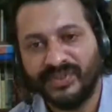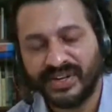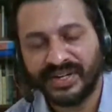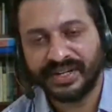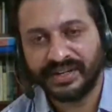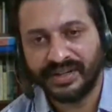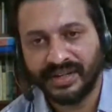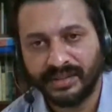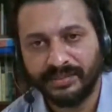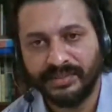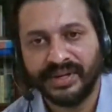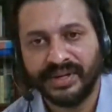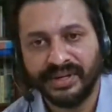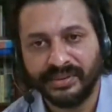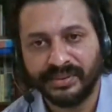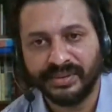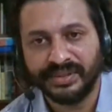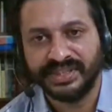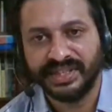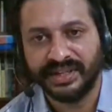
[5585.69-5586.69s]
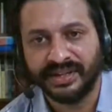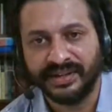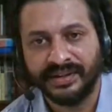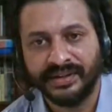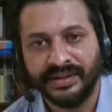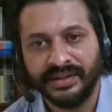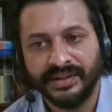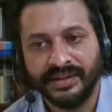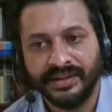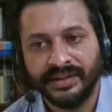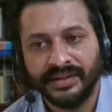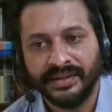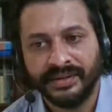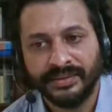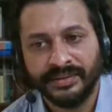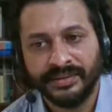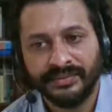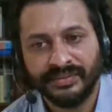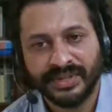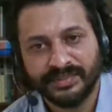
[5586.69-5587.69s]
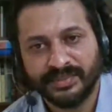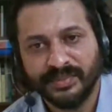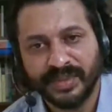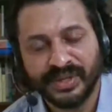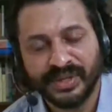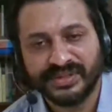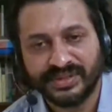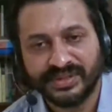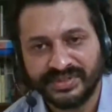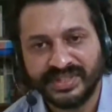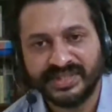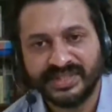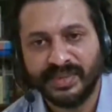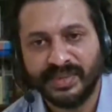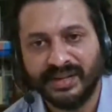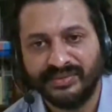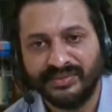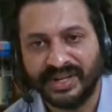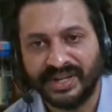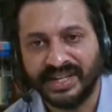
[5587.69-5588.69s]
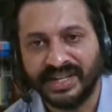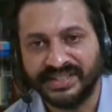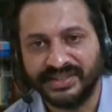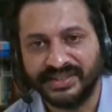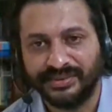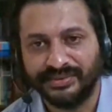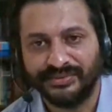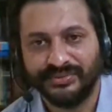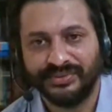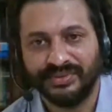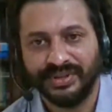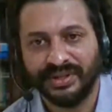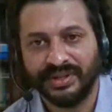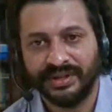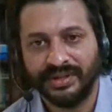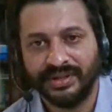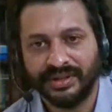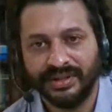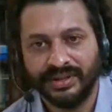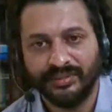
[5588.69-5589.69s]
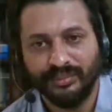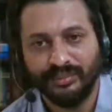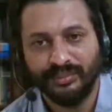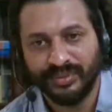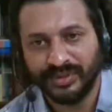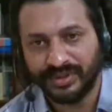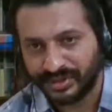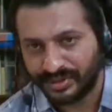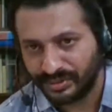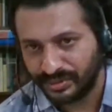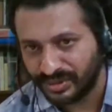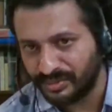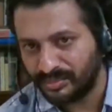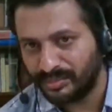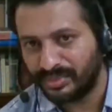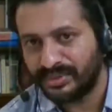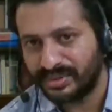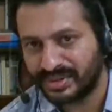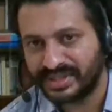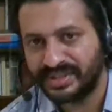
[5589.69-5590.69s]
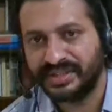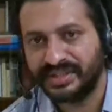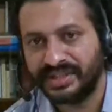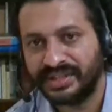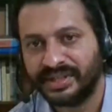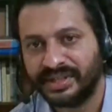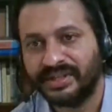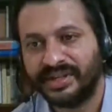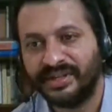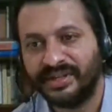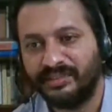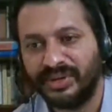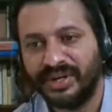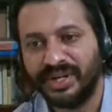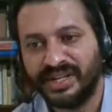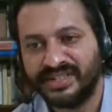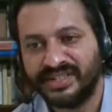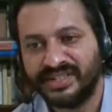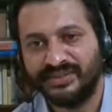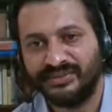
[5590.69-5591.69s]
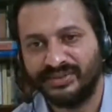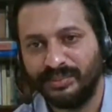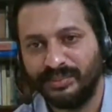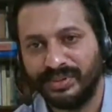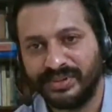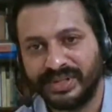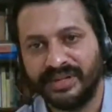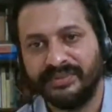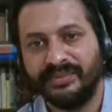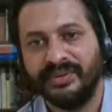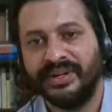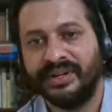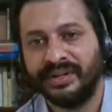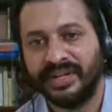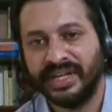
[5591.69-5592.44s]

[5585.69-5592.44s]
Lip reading: deep water harbor in Cochin was because of this pilferage of two important commodities of import.